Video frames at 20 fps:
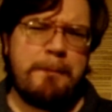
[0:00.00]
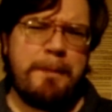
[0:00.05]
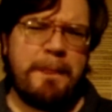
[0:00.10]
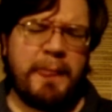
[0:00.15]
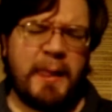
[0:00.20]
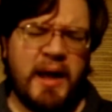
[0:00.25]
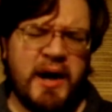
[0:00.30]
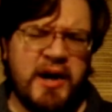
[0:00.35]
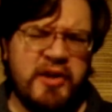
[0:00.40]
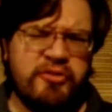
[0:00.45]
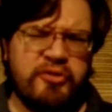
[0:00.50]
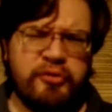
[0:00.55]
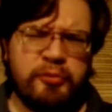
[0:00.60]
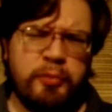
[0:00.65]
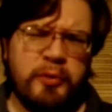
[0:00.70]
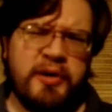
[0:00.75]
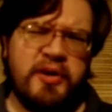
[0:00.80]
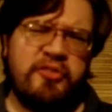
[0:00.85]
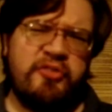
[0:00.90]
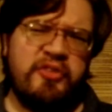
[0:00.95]
I just
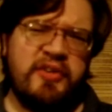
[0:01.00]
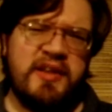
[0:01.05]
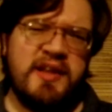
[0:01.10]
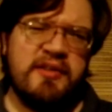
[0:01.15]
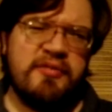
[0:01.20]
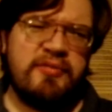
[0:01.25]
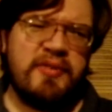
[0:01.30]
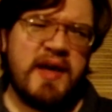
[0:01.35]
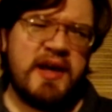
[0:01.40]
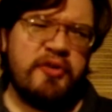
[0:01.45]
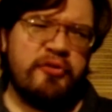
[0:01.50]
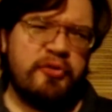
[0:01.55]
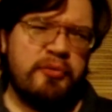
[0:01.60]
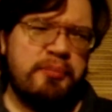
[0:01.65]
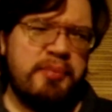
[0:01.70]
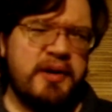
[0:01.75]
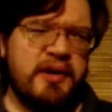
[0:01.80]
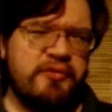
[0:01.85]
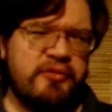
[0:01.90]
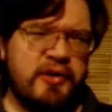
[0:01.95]
wanted to give that as a
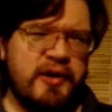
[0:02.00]
bit of